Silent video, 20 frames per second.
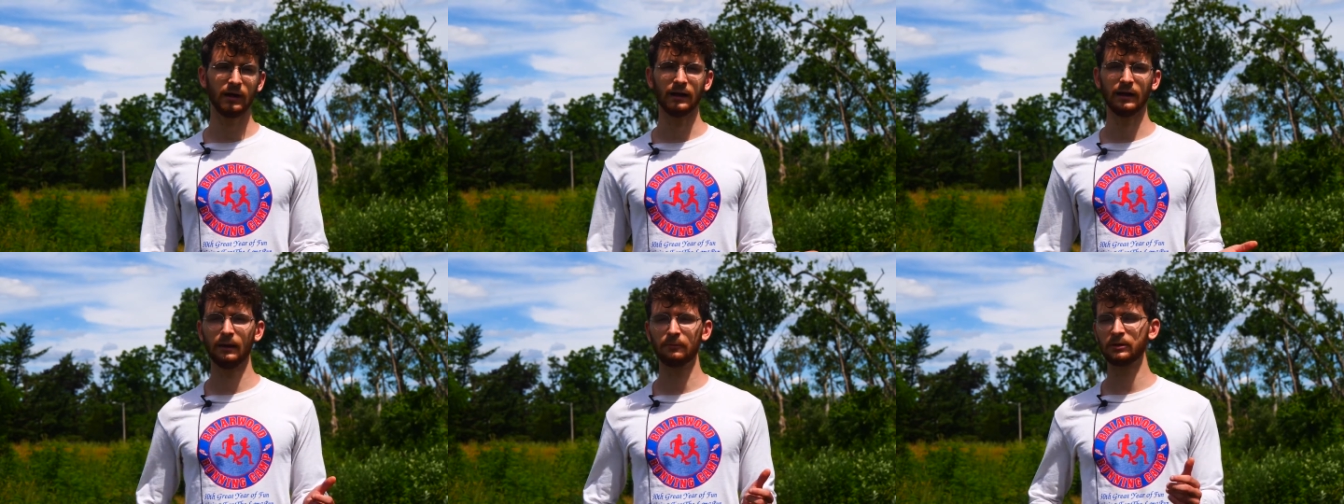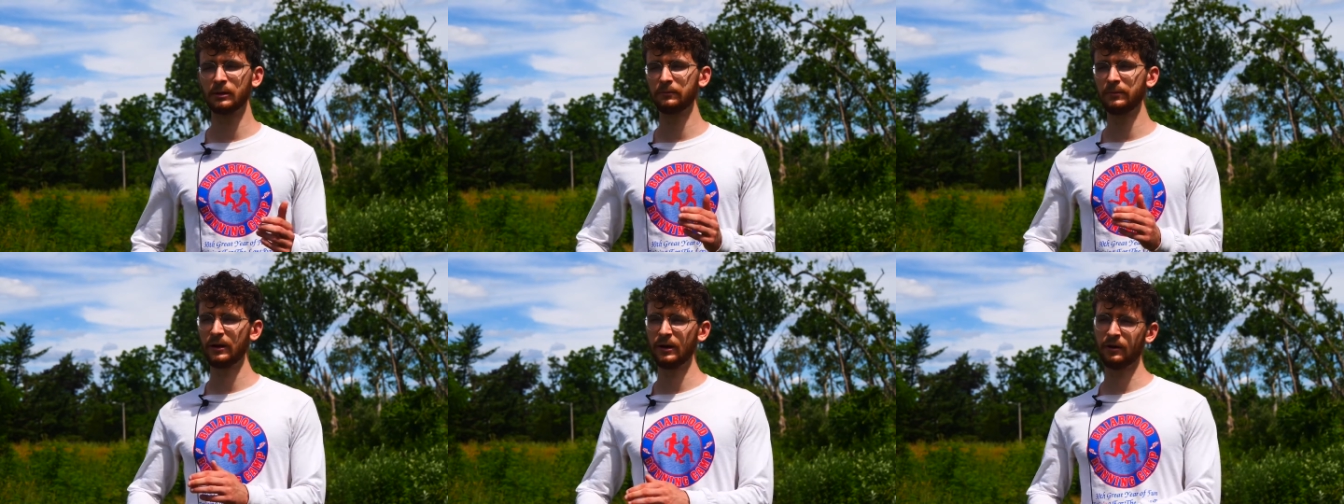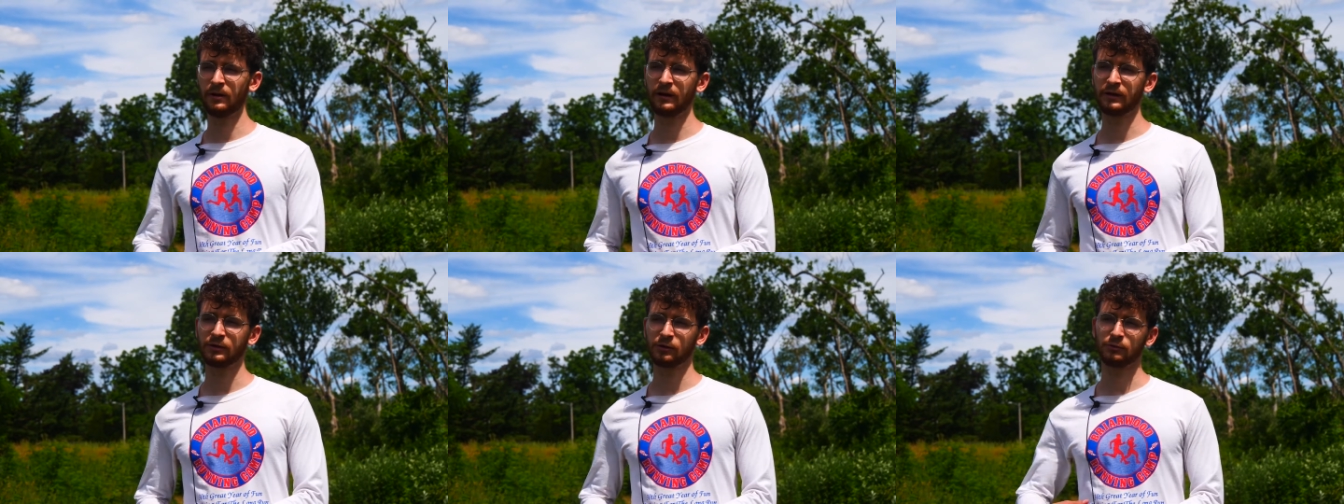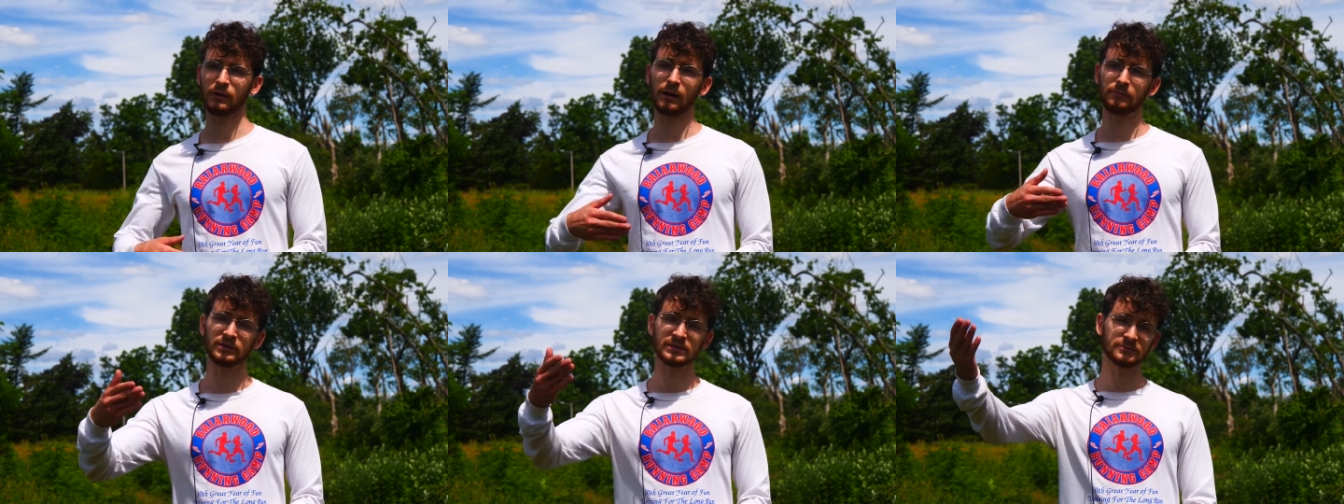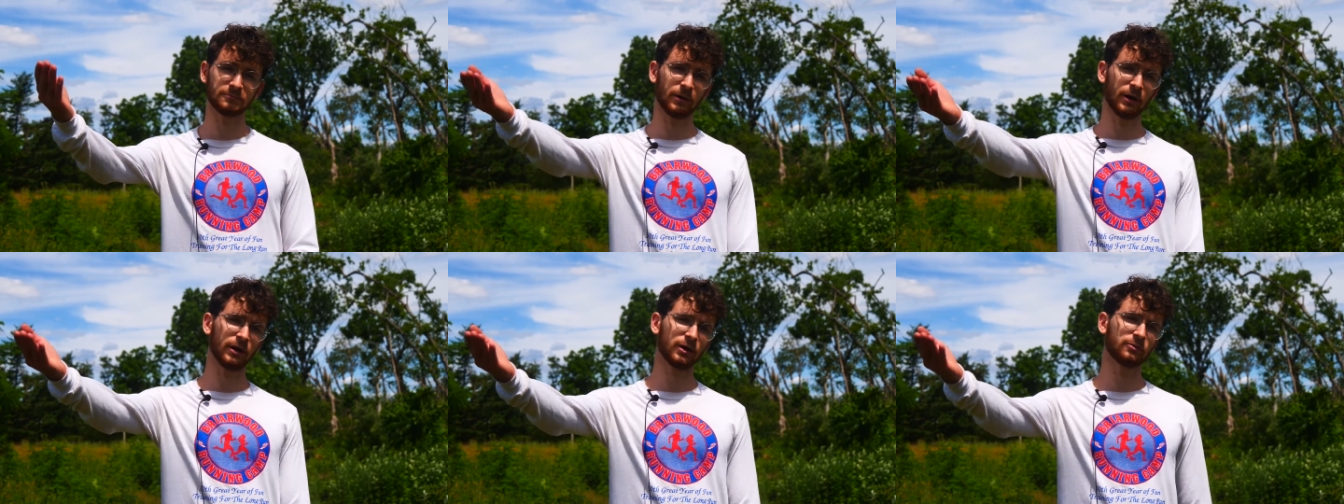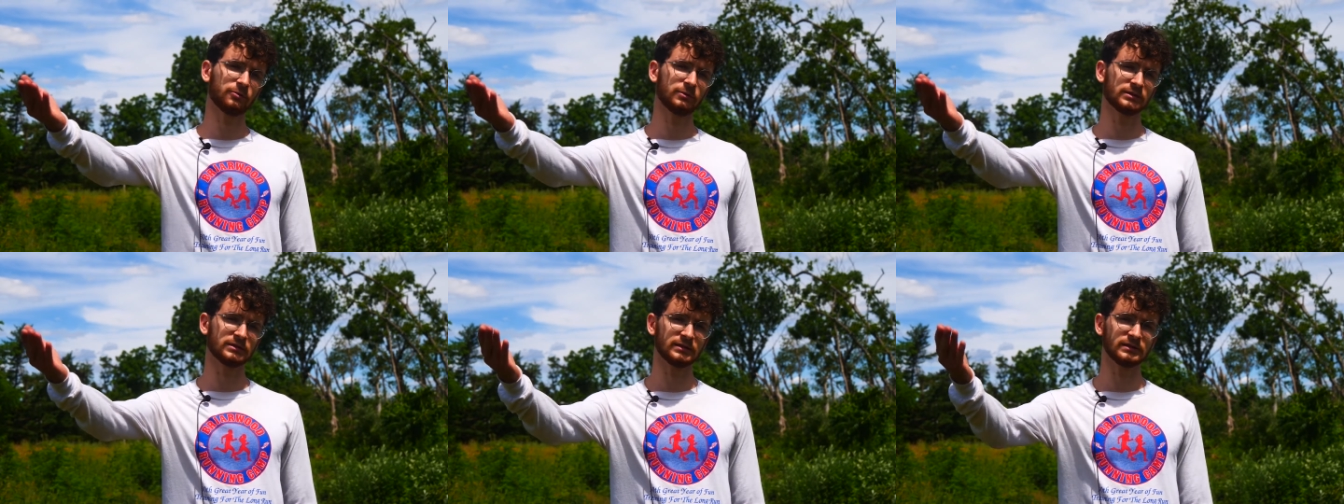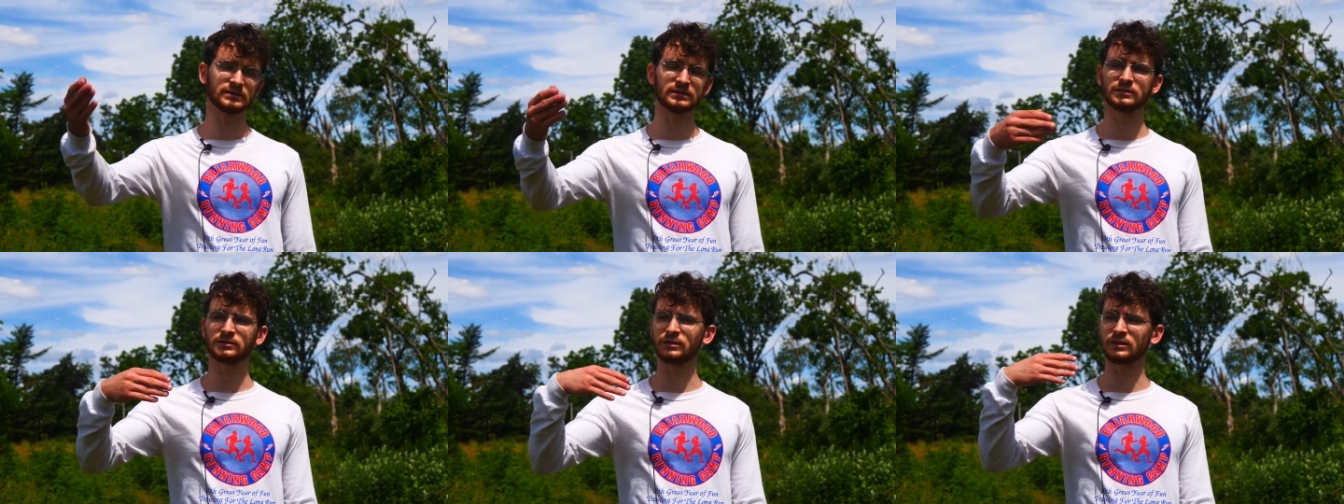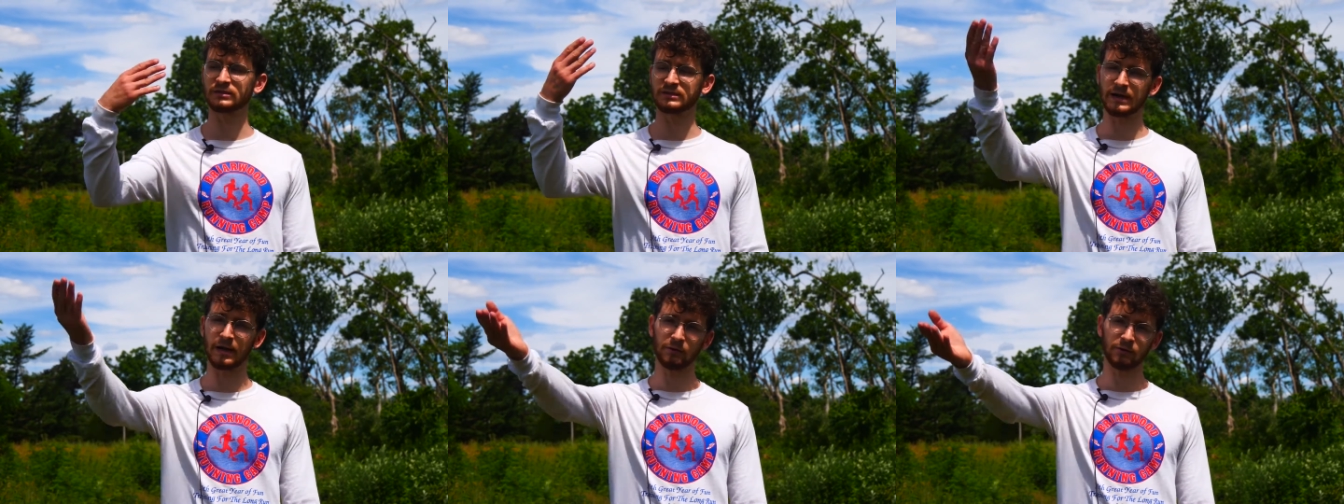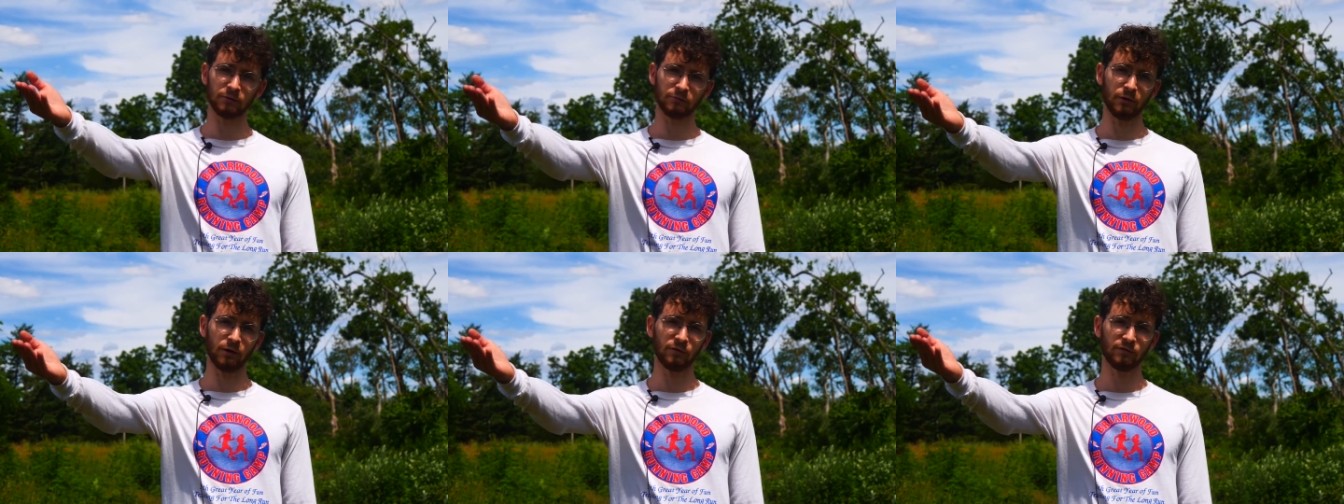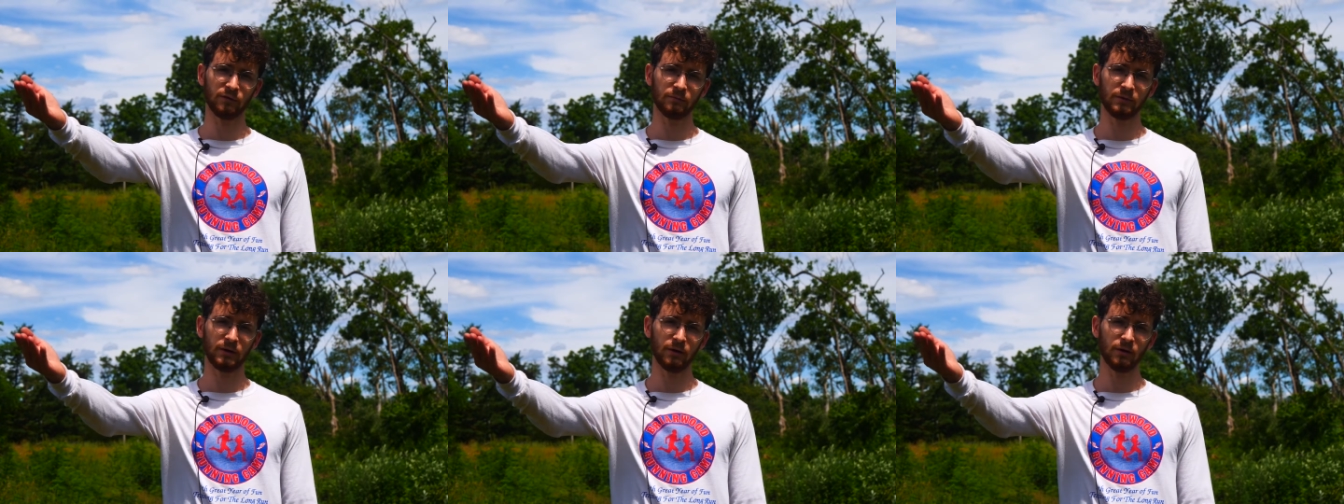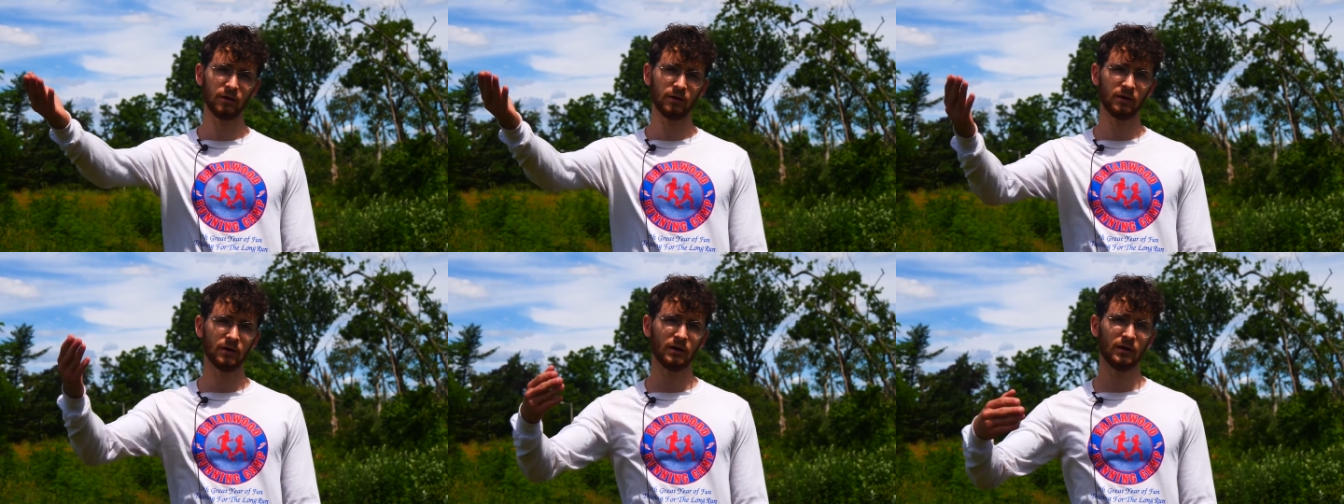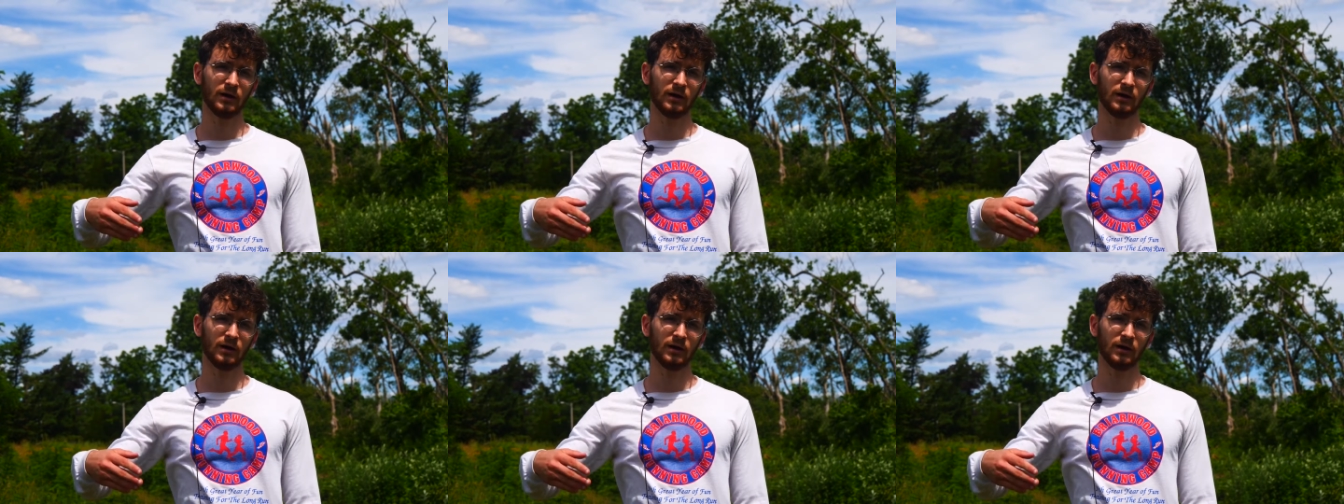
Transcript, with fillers: and I'm comparing it to Robbins Park, which is just down the road from here.